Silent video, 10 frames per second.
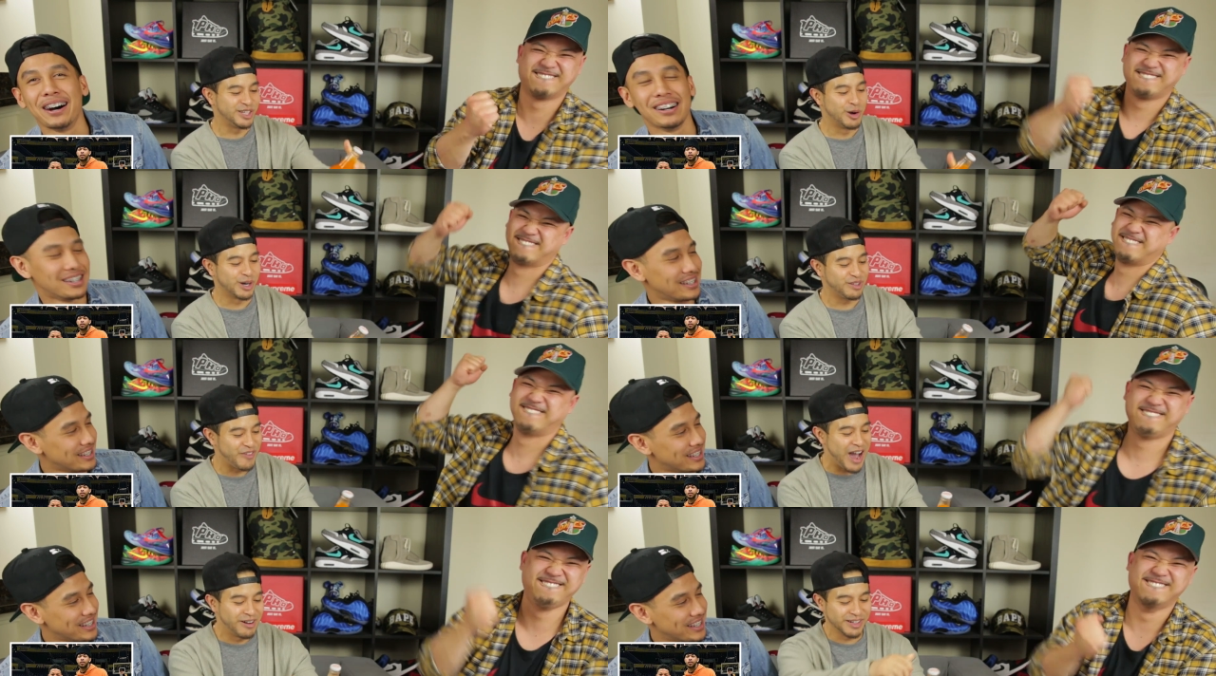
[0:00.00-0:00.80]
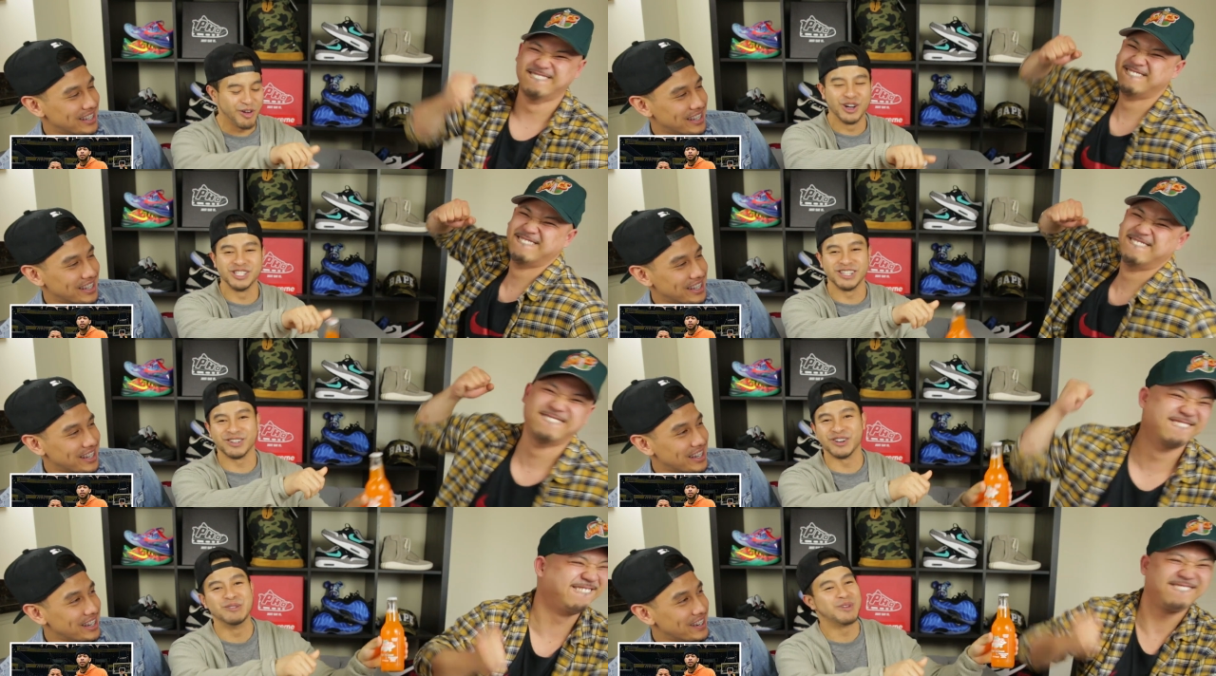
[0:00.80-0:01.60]
Speaker 1: The Stewart's found orange and
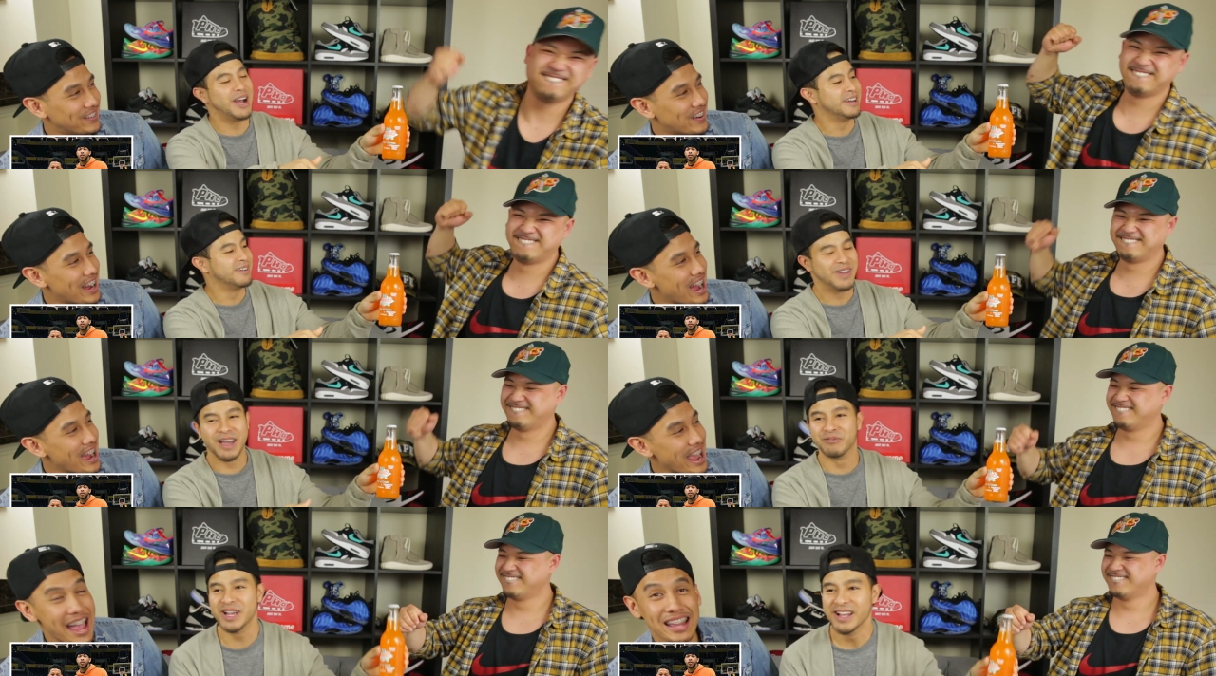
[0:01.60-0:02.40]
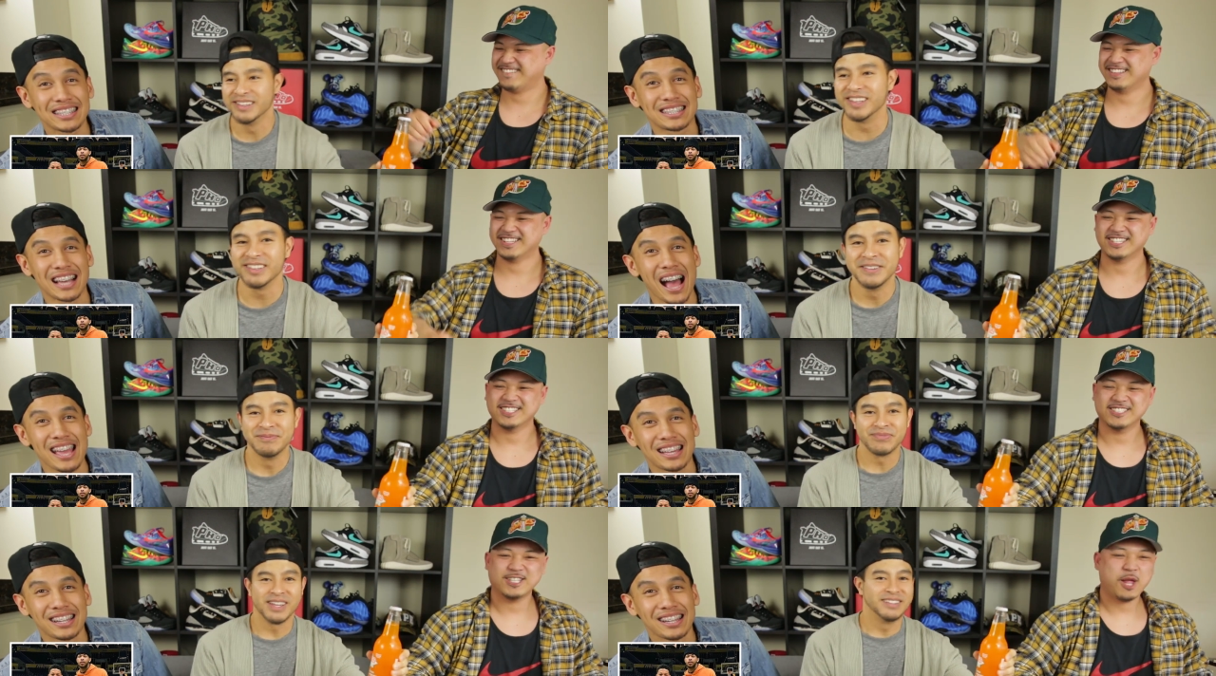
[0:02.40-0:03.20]
cream right wow. here, man. And we, his this,
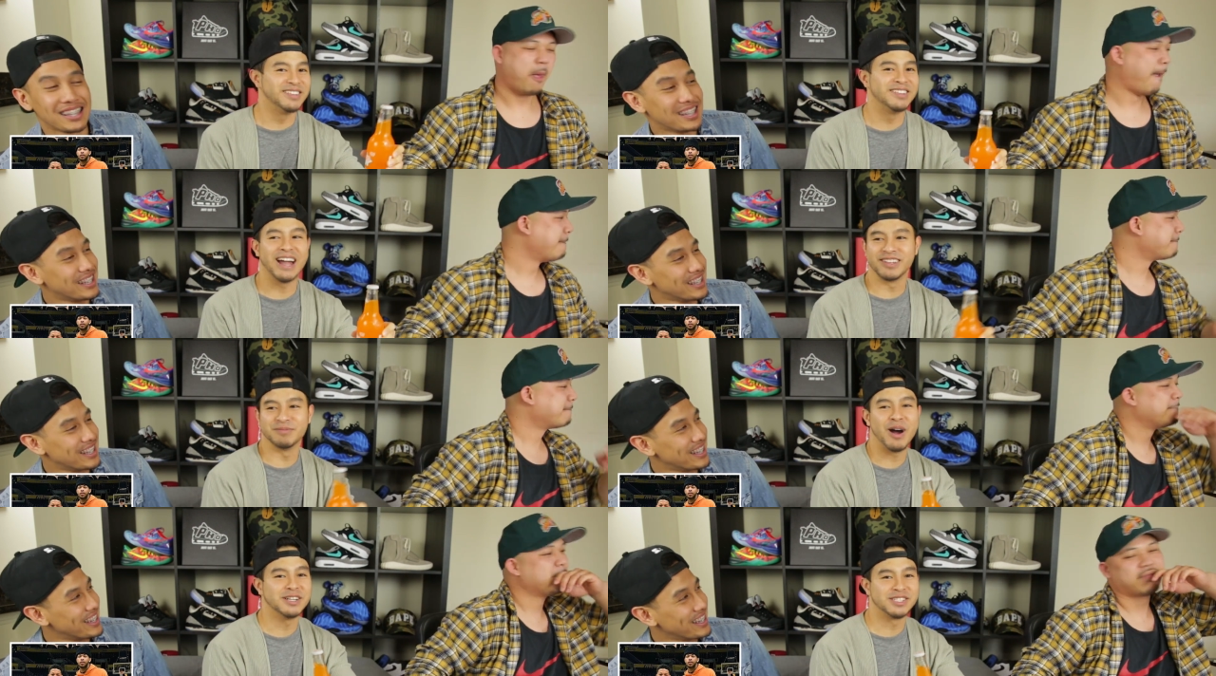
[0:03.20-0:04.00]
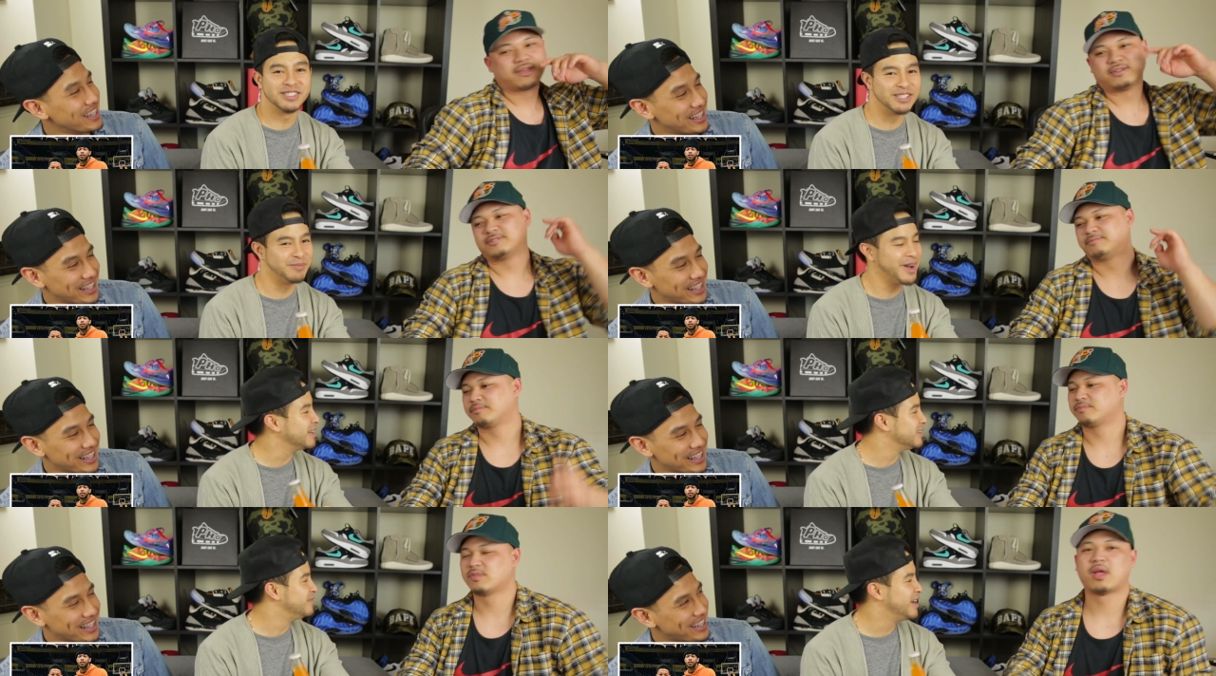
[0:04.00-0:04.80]
diet. This not a sponsorship
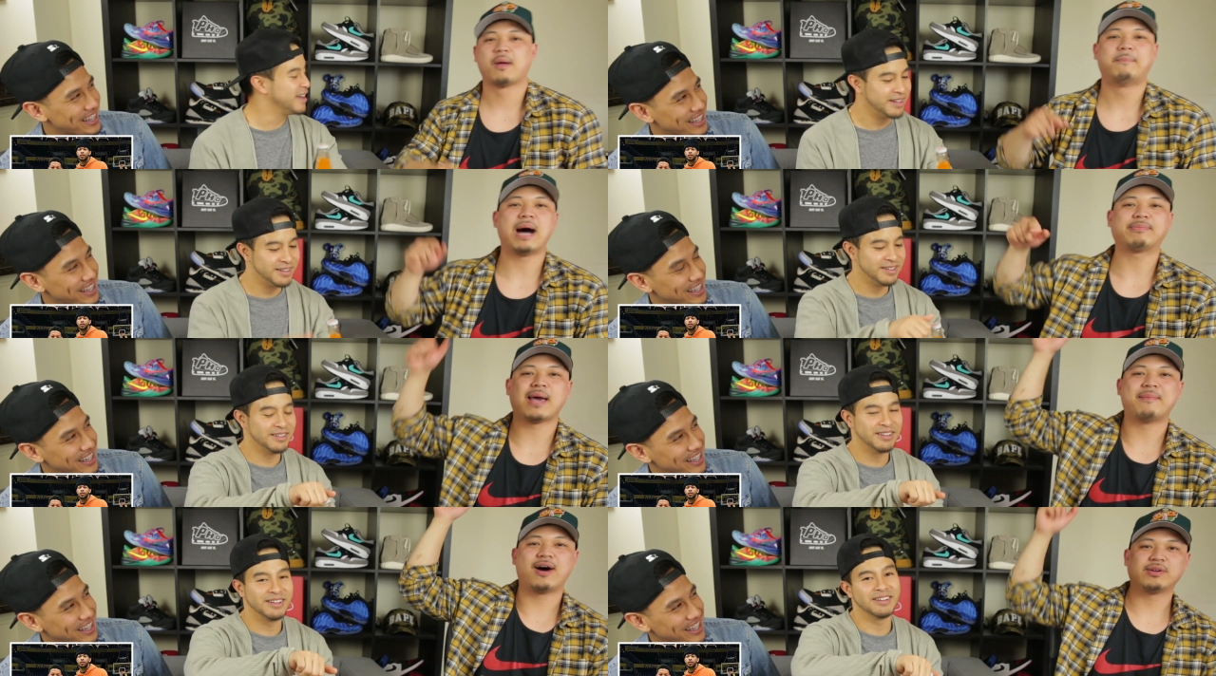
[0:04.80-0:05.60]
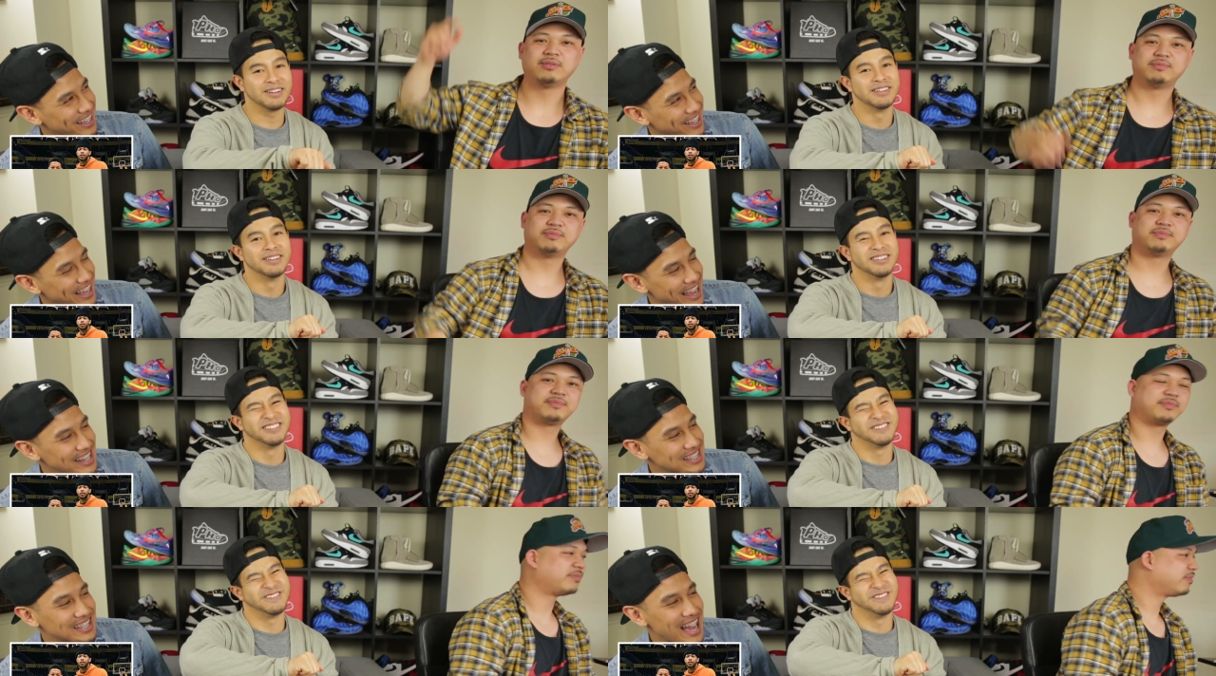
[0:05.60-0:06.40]
either, man. Pop that bottle.
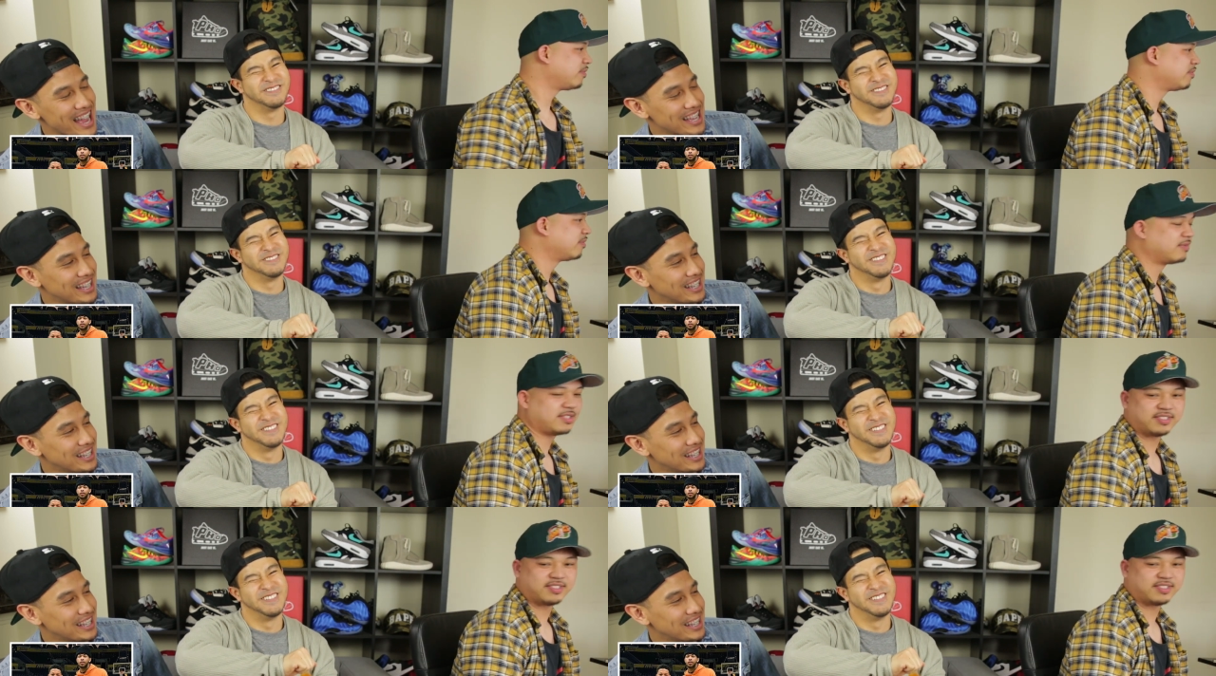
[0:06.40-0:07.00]
And his diet.